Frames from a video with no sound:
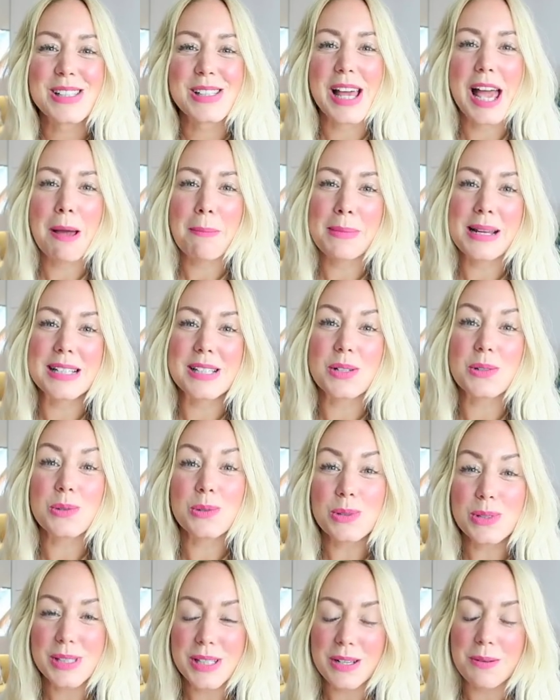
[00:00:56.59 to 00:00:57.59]
So Emily's
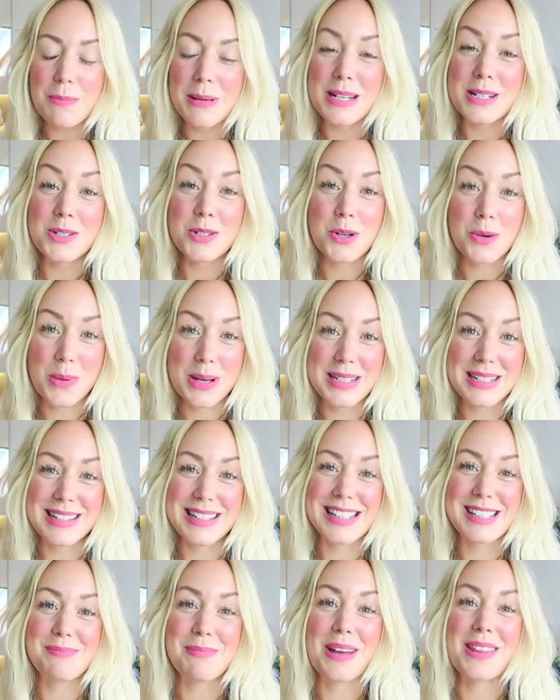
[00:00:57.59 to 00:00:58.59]
also been to a
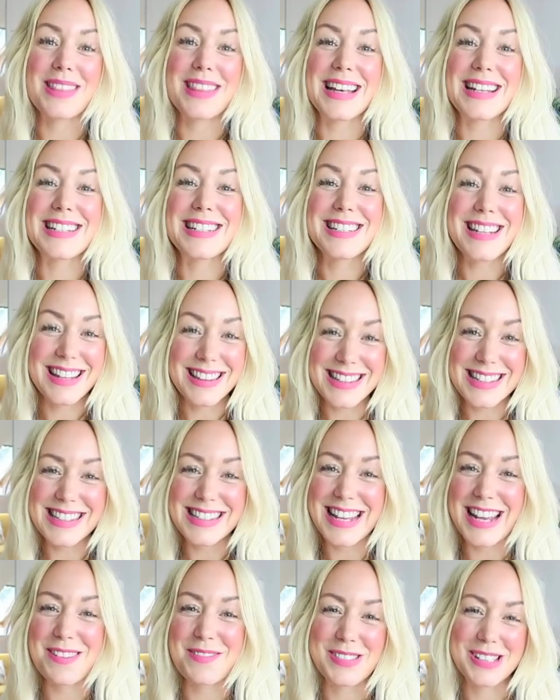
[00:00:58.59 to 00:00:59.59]
wedding this month and done the
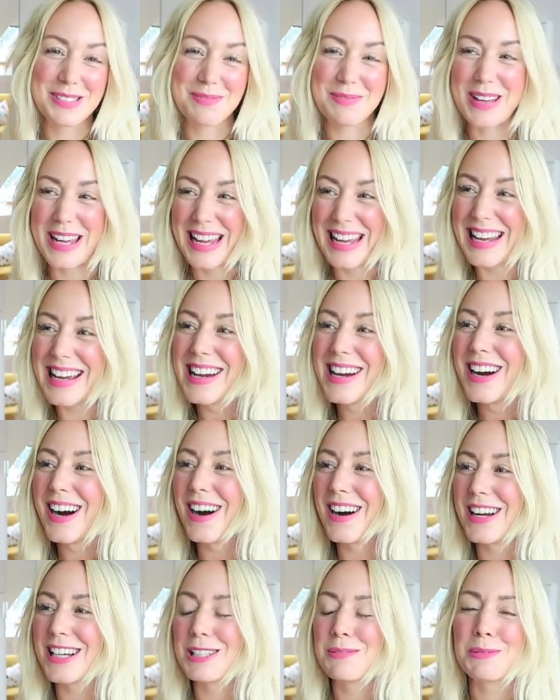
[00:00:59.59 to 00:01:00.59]
same as me.
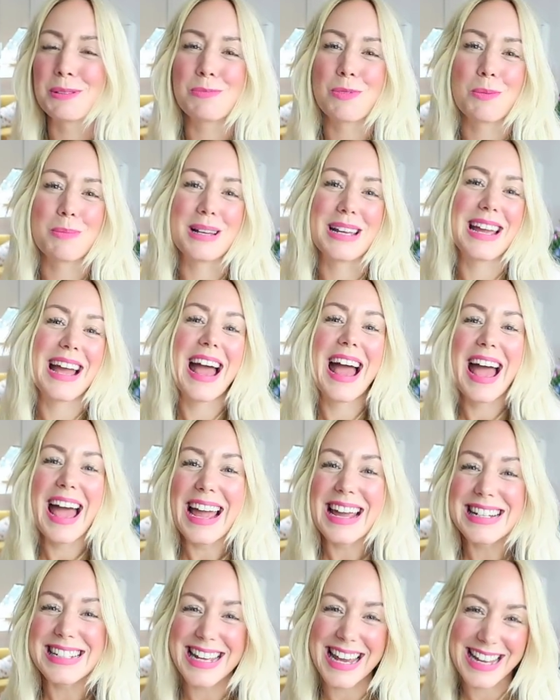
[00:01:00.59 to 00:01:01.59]
Our husbands probably
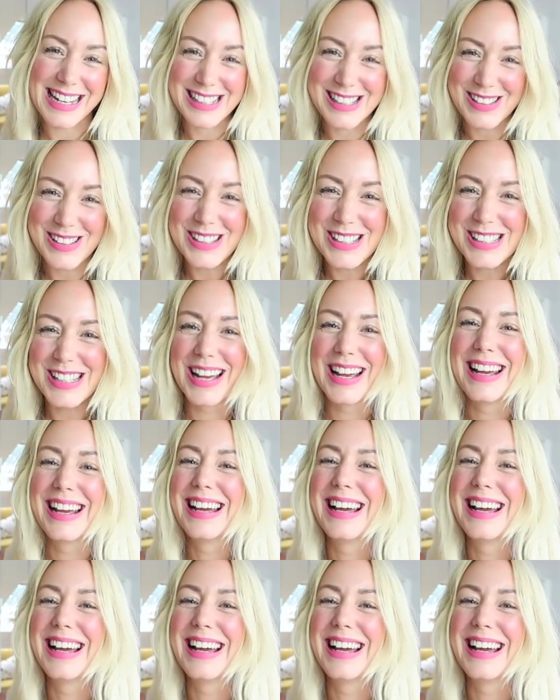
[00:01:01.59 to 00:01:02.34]
hate ASOS.